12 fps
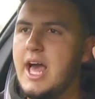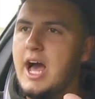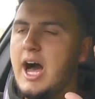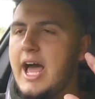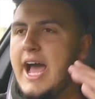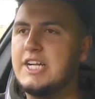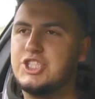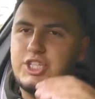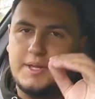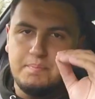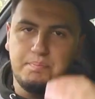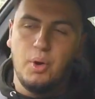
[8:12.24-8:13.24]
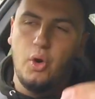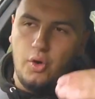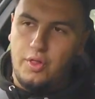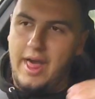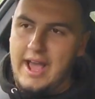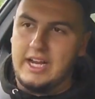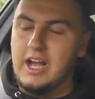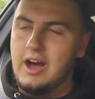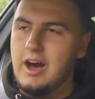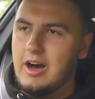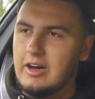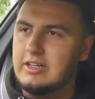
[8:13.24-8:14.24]
I actually bought that
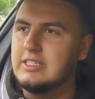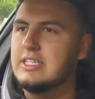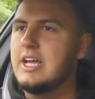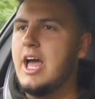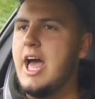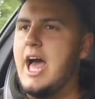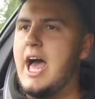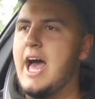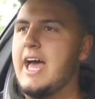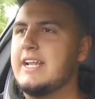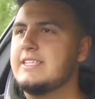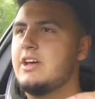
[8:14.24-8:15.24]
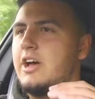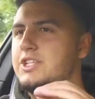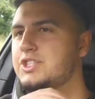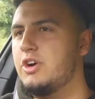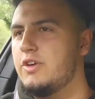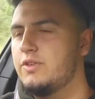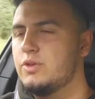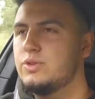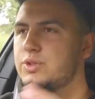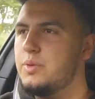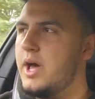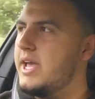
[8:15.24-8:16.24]
car and I drove
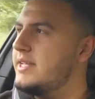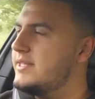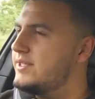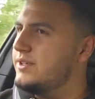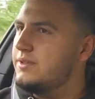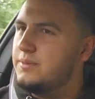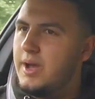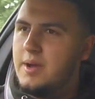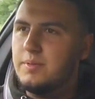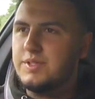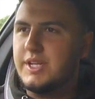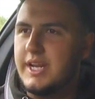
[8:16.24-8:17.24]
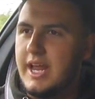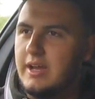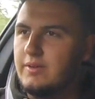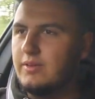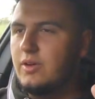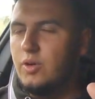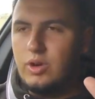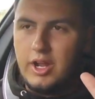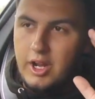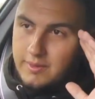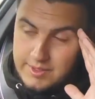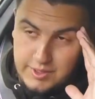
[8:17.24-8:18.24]
all the way to, where was it now? All I
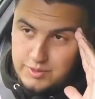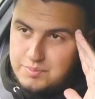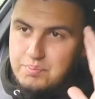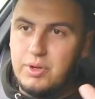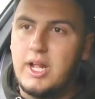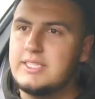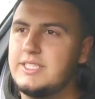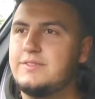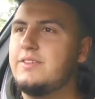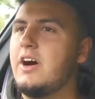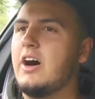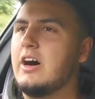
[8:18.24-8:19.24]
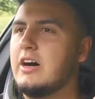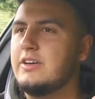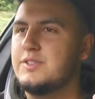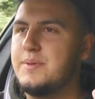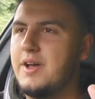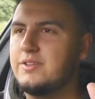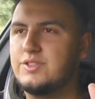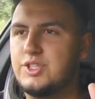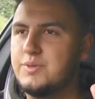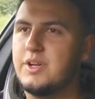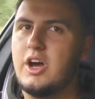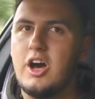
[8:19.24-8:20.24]
know is it was bloody far. It was about a
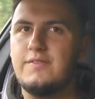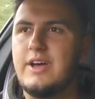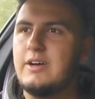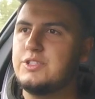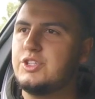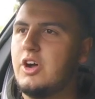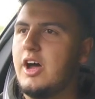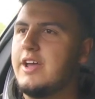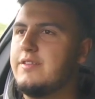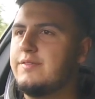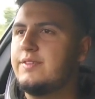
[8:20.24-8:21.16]
2.5 hour drive.